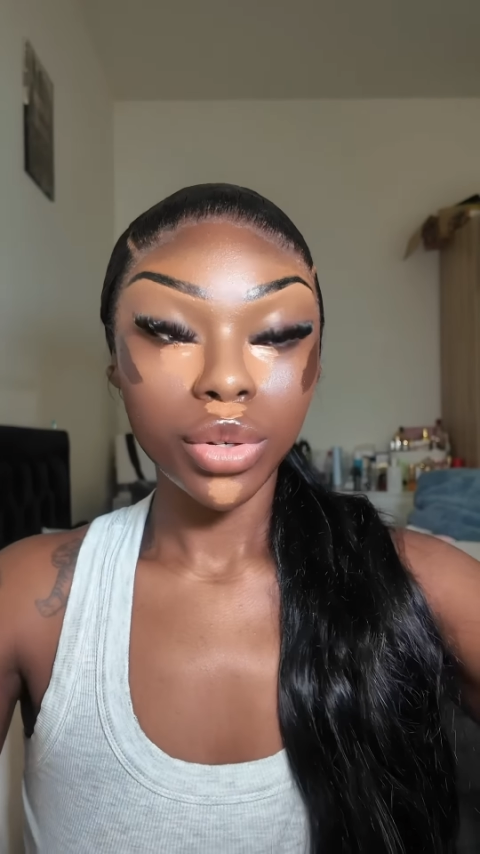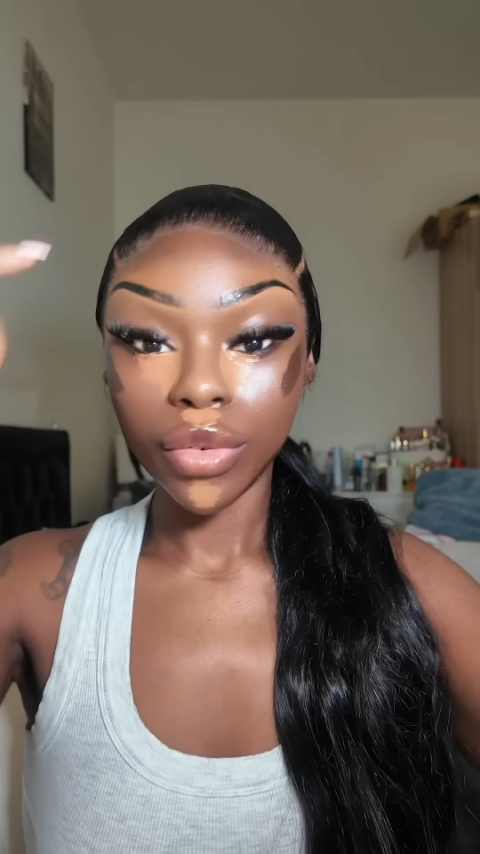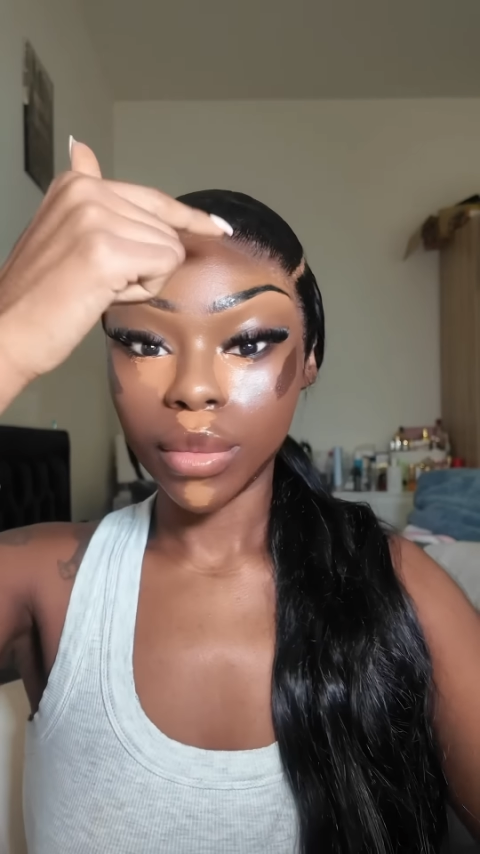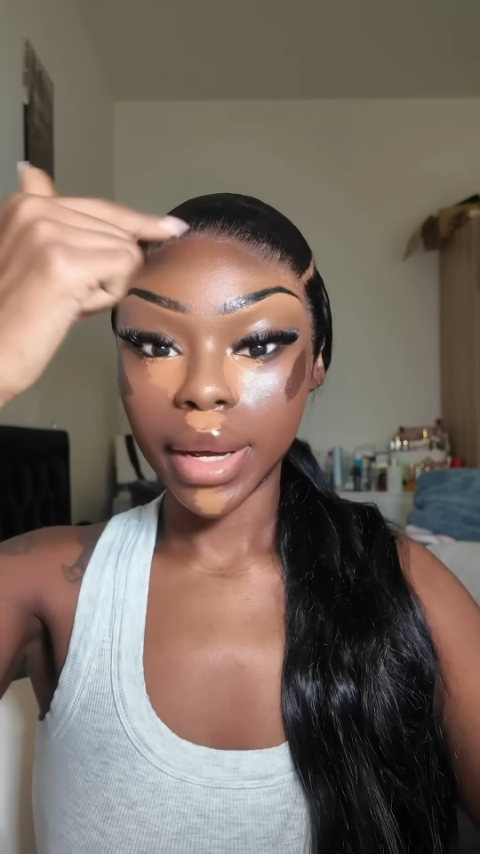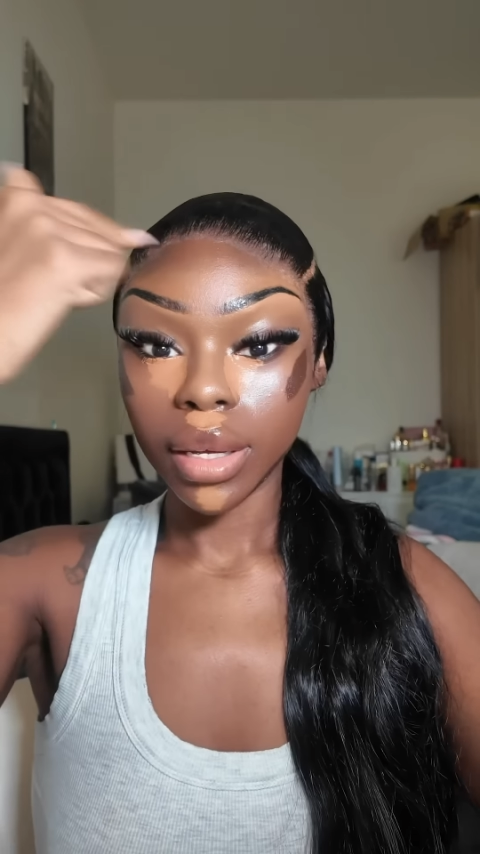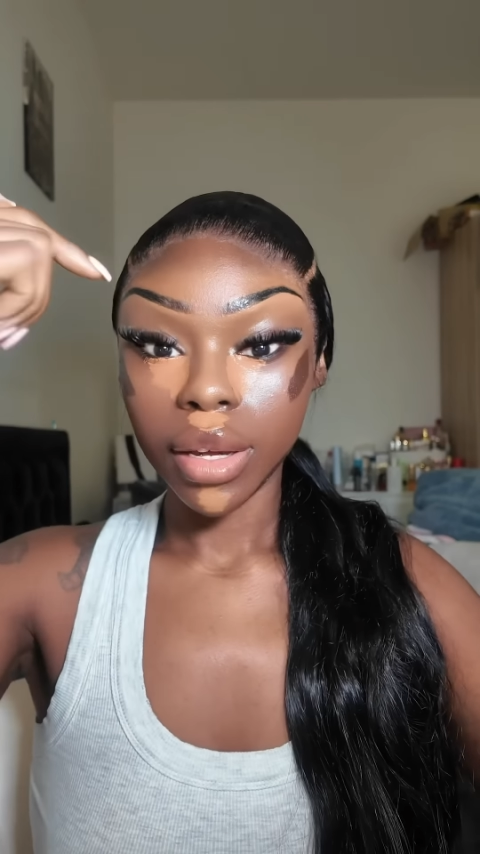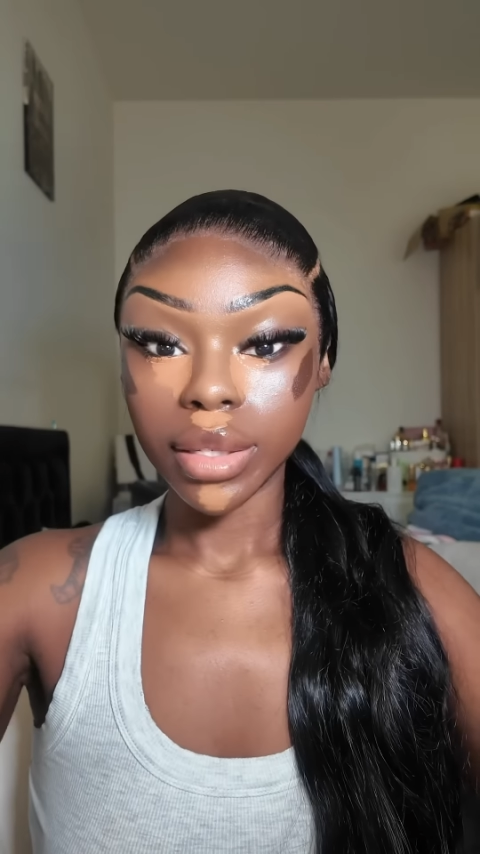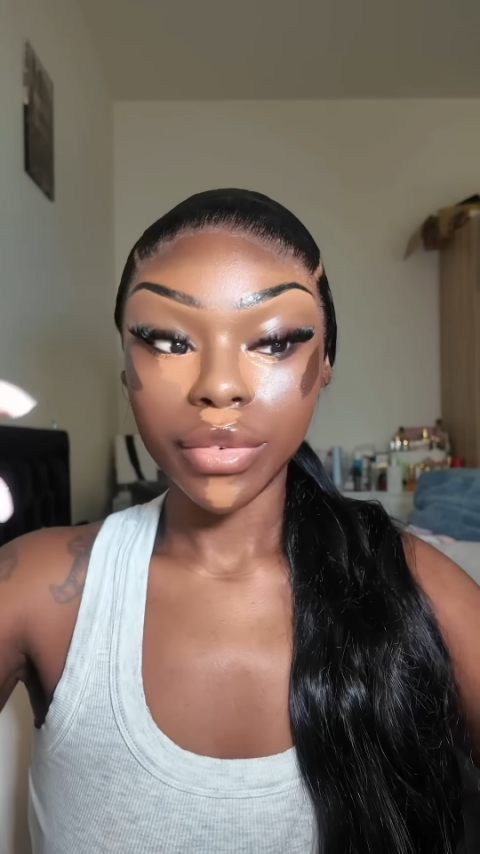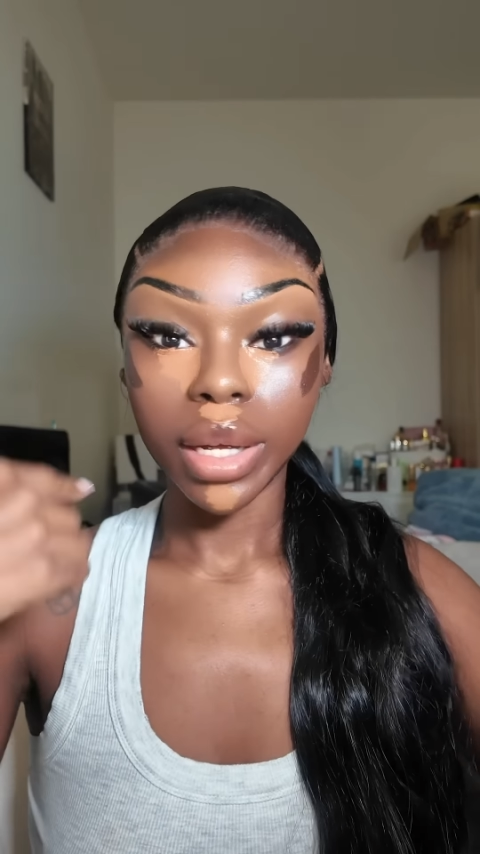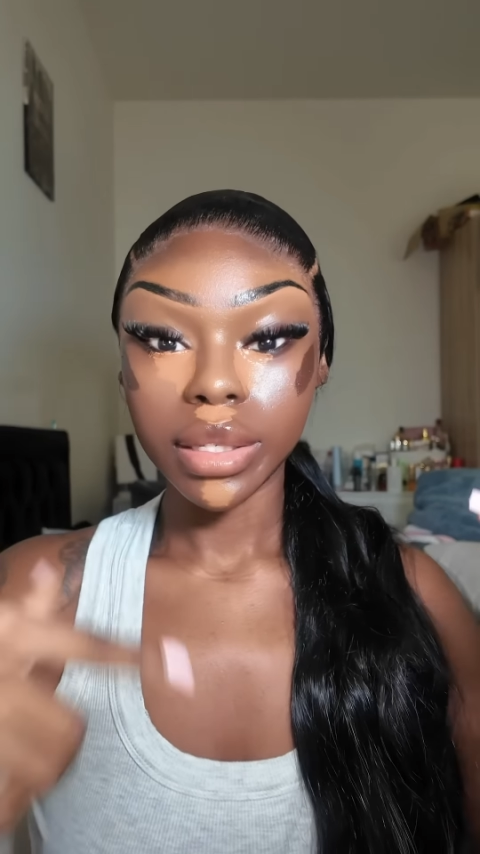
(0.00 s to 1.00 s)
for mine because
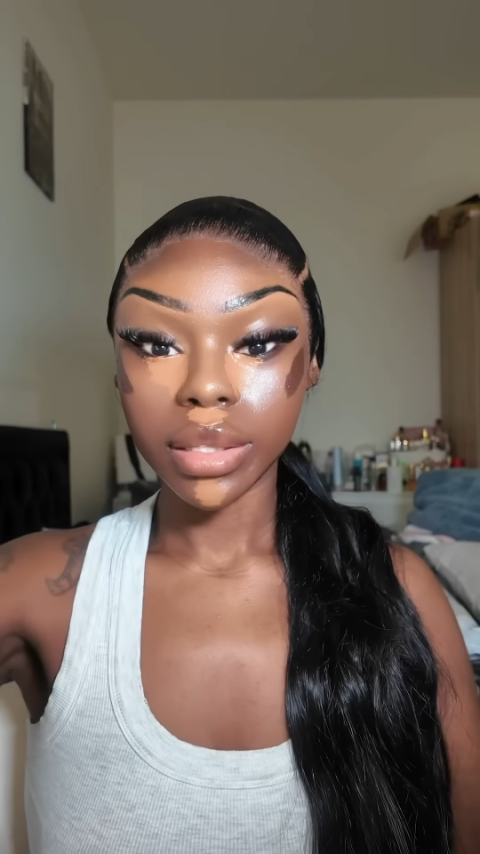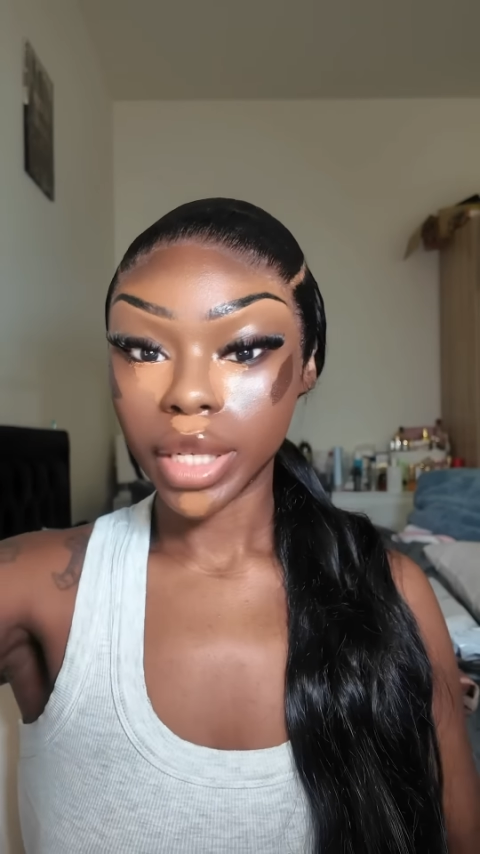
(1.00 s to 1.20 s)
I feel like this is a bit